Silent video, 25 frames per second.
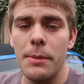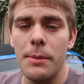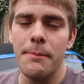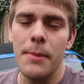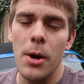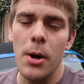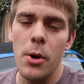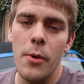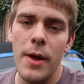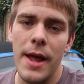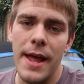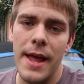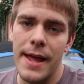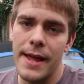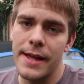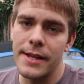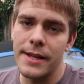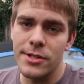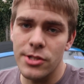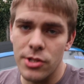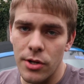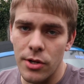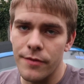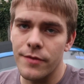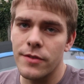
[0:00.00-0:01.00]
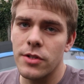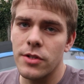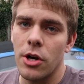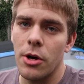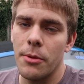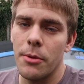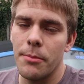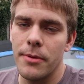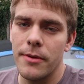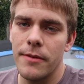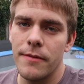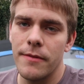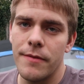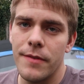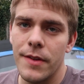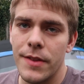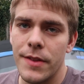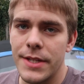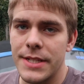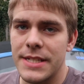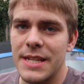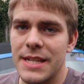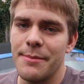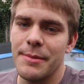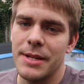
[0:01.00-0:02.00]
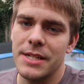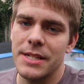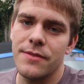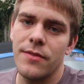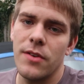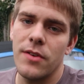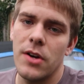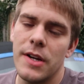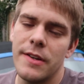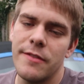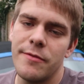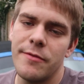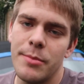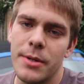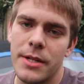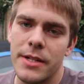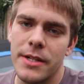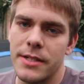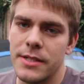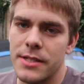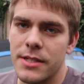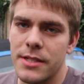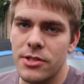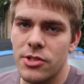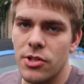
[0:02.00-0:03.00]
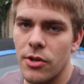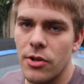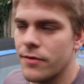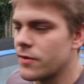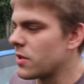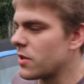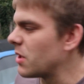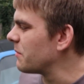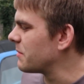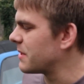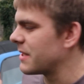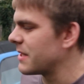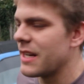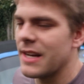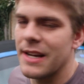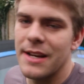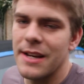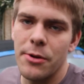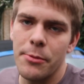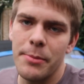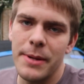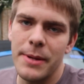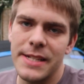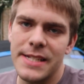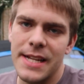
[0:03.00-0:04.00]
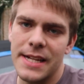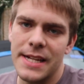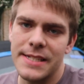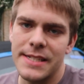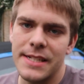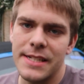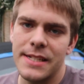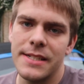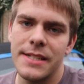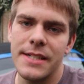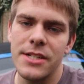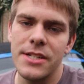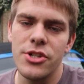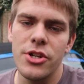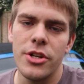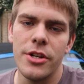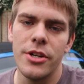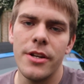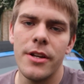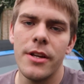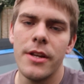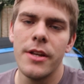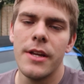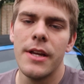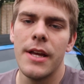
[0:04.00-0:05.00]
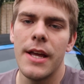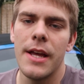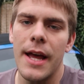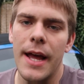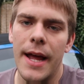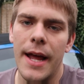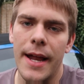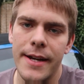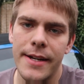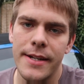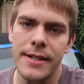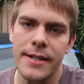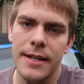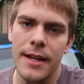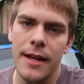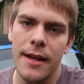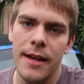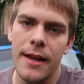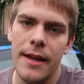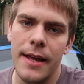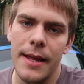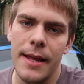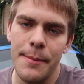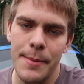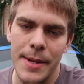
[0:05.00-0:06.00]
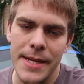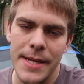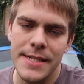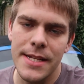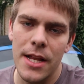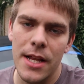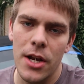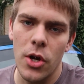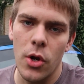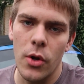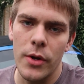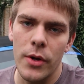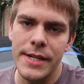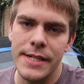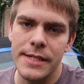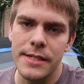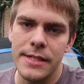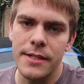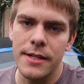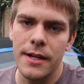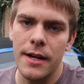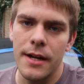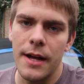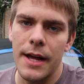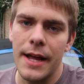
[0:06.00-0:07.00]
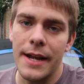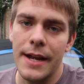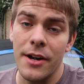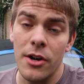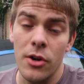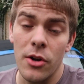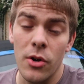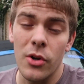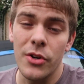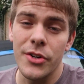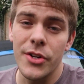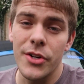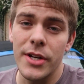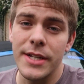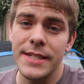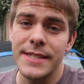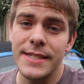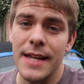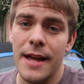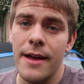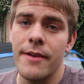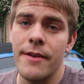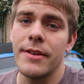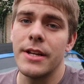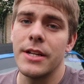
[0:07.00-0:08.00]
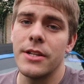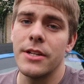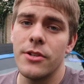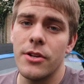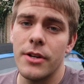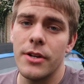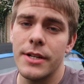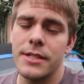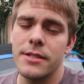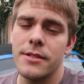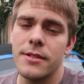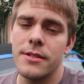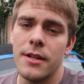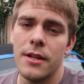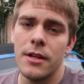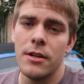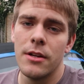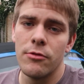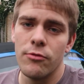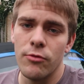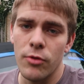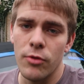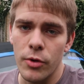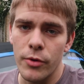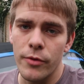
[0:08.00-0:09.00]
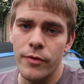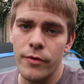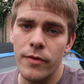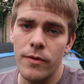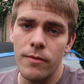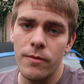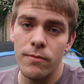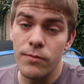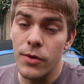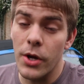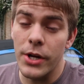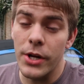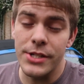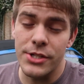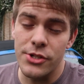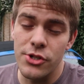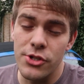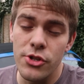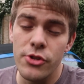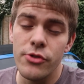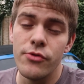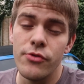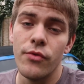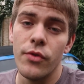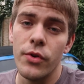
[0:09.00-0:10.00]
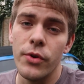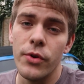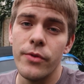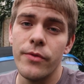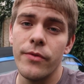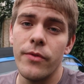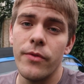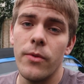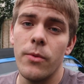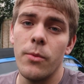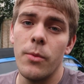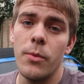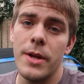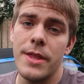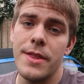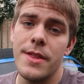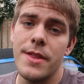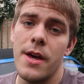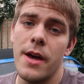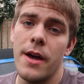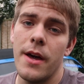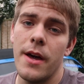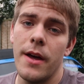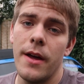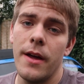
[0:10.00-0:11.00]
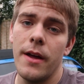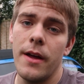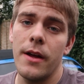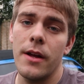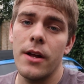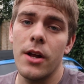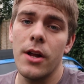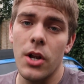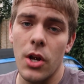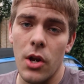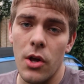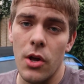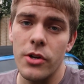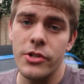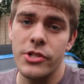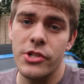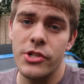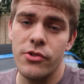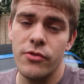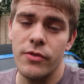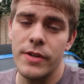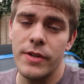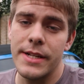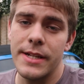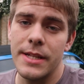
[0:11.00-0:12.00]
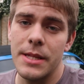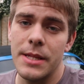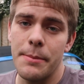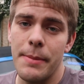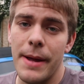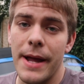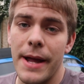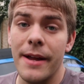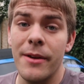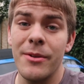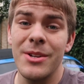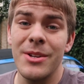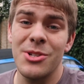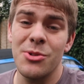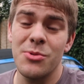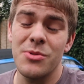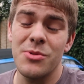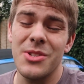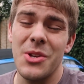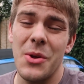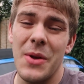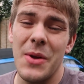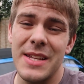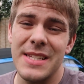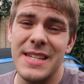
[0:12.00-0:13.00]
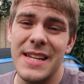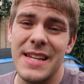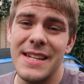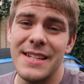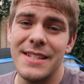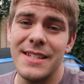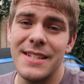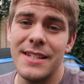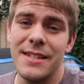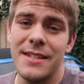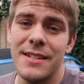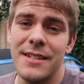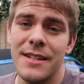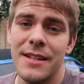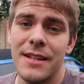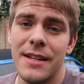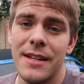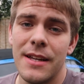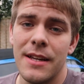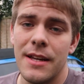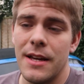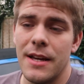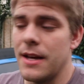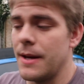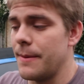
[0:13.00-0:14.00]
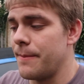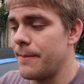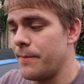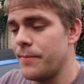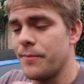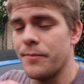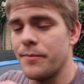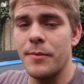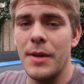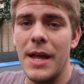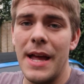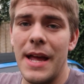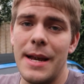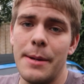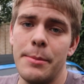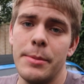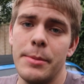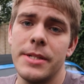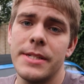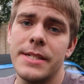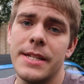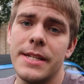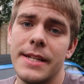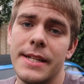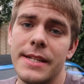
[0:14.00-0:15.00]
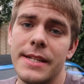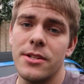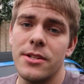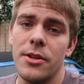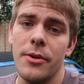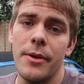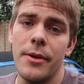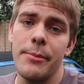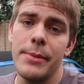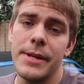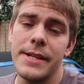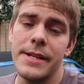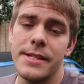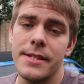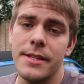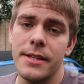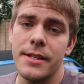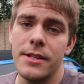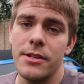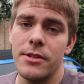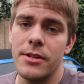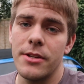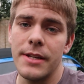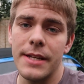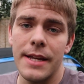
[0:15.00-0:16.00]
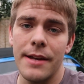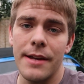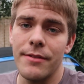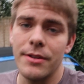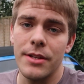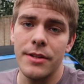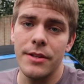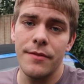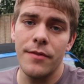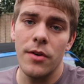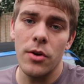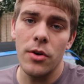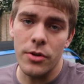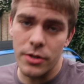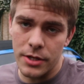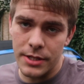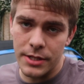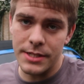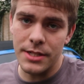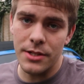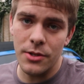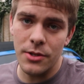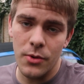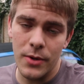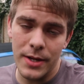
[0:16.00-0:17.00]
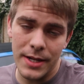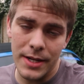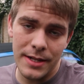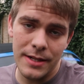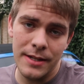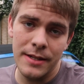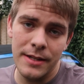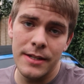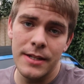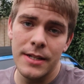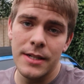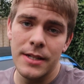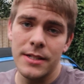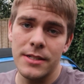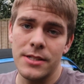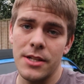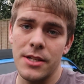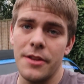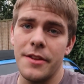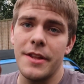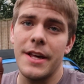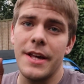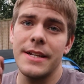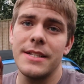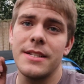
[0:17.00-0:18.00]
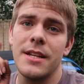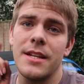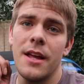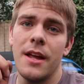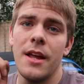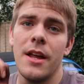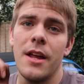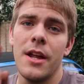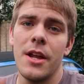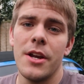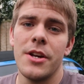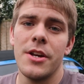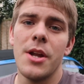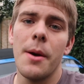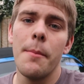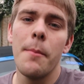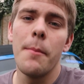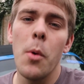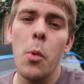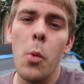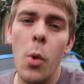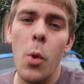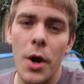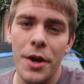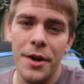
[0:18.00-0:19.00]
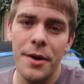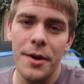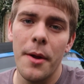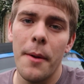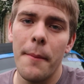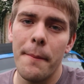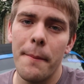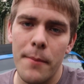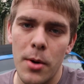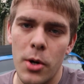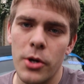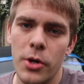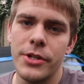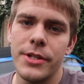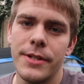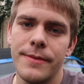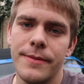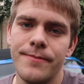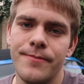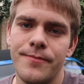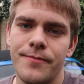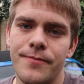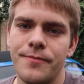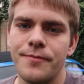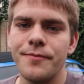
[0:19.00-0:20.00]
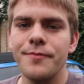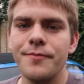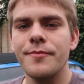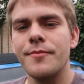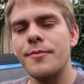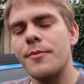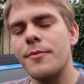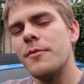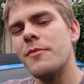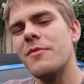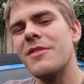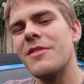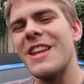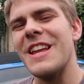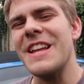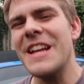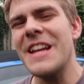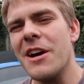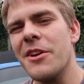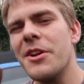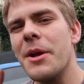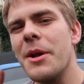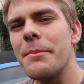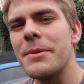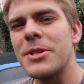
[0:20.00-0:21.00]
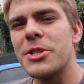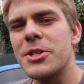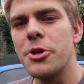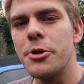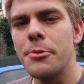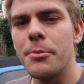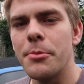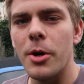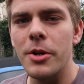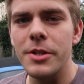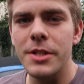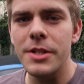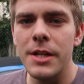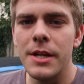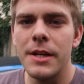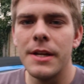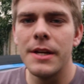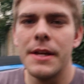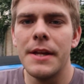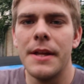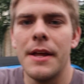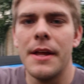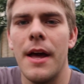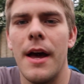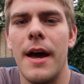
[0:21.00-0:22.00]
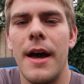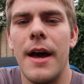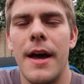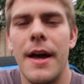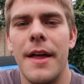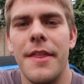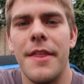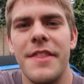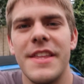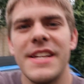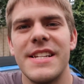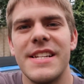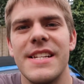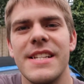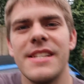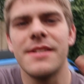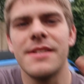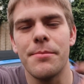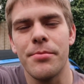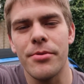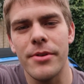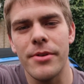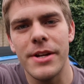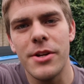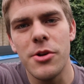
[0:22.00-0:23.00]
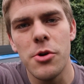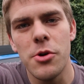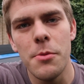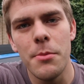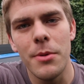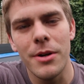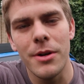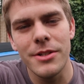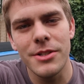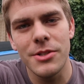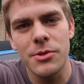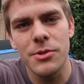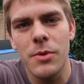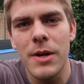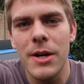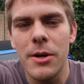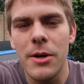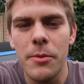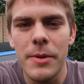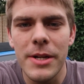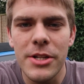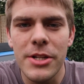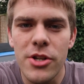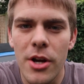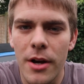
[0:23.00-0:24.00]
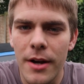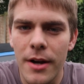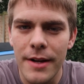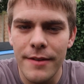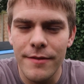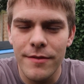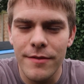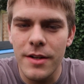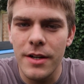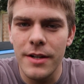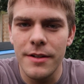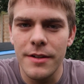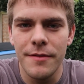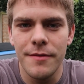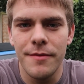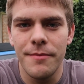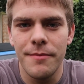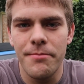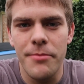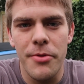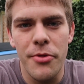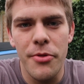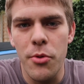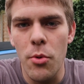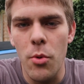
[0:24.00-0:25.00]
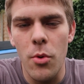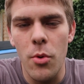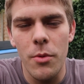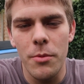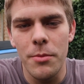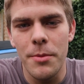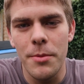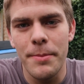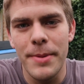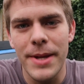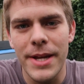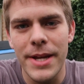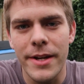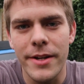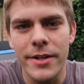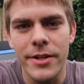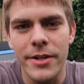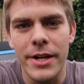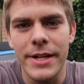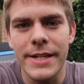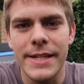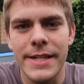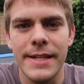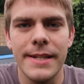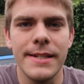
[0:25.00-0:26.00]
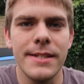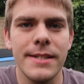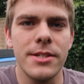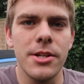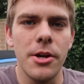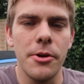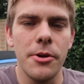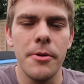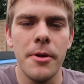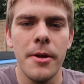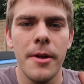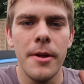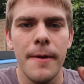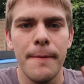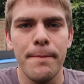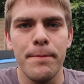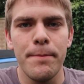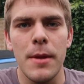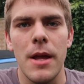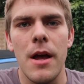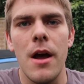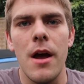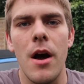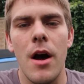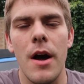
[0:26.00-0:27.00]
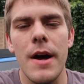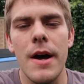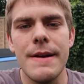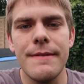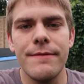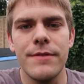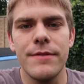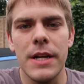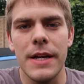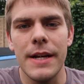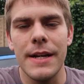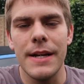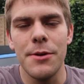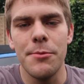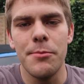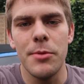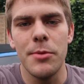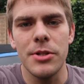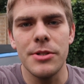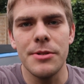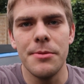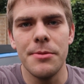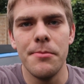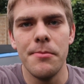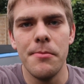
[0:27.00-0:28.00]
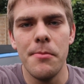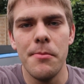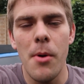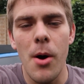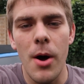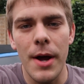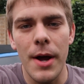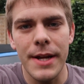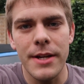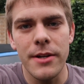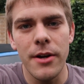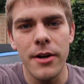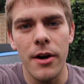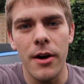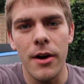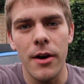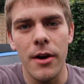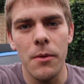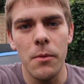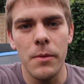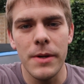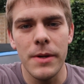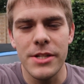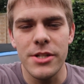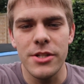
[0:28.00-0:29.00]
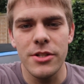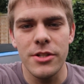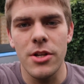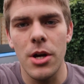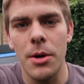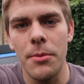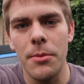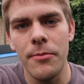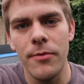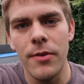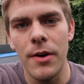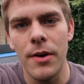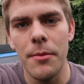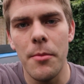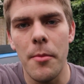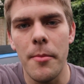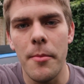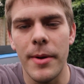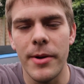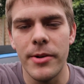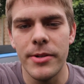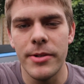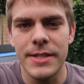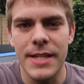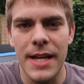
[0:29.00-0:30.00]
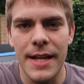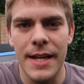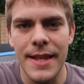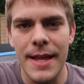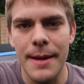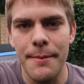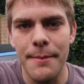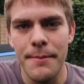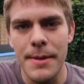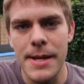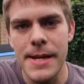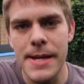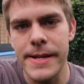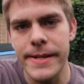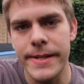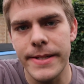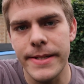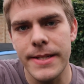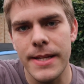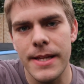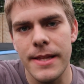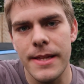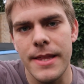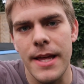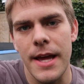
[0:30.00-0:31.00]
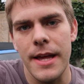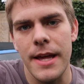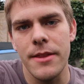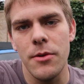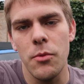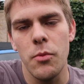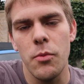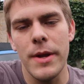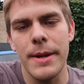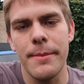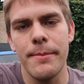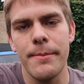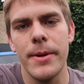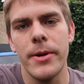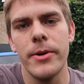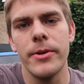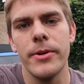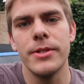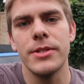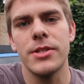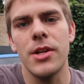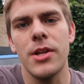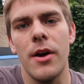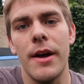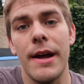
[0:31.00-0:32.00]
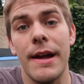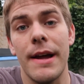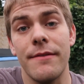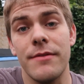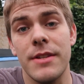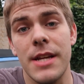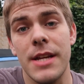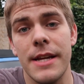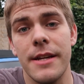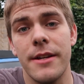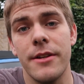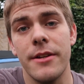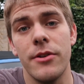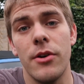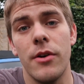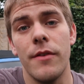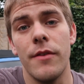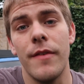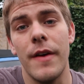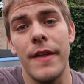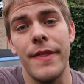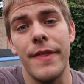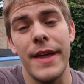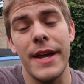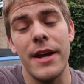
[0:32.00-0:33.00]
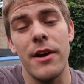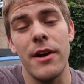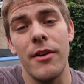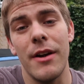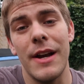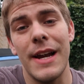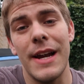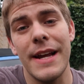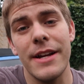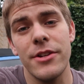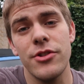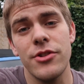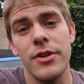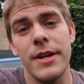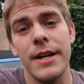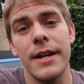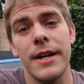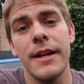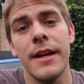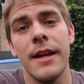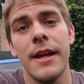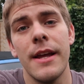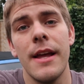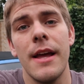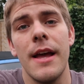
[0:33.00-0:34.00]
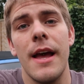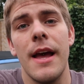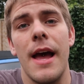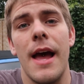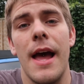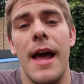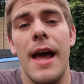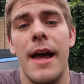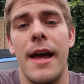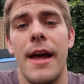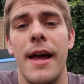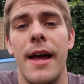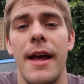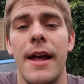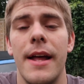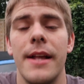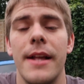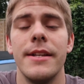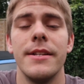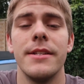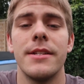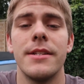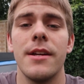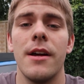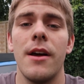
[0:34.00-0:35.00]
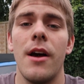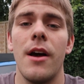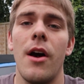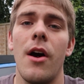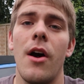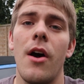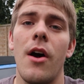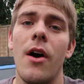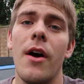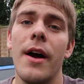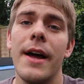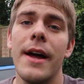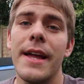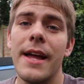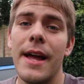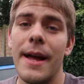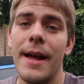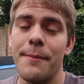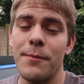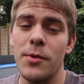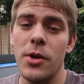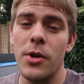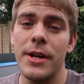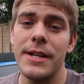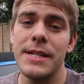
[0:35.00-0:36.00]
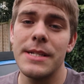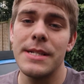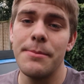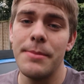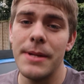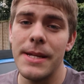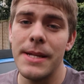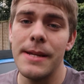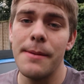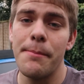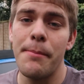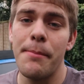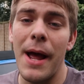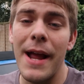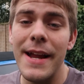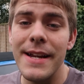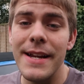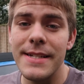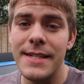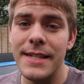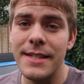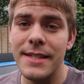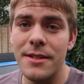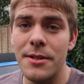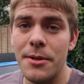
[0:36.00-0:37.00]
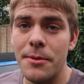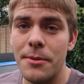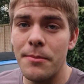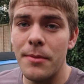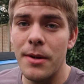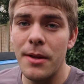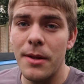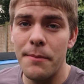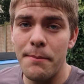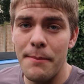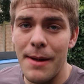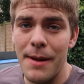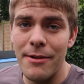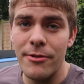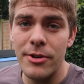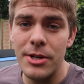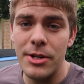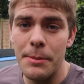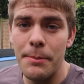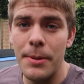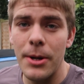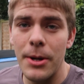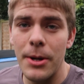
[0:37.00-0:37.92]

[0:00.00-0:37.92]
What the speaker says: mohair soft top for this MX5, because the soft top's in a little bit tatty condition, and it makes it a lot easier and a lot nicer having a nice roof, nice new roof with a glass screen at the back, which also has heated elements so it means that you can get rid of the fog nice and quick. So that's number 1 mod. Now number 2 mod, this a pretty cool mod as well, which I've kind of thought would be a good idea. So I've done a little mod to my car, which is carbon fibre mirrors, and that means that the wing mirrors I have taken off, and they are electric, and I am going to be painting them Mariner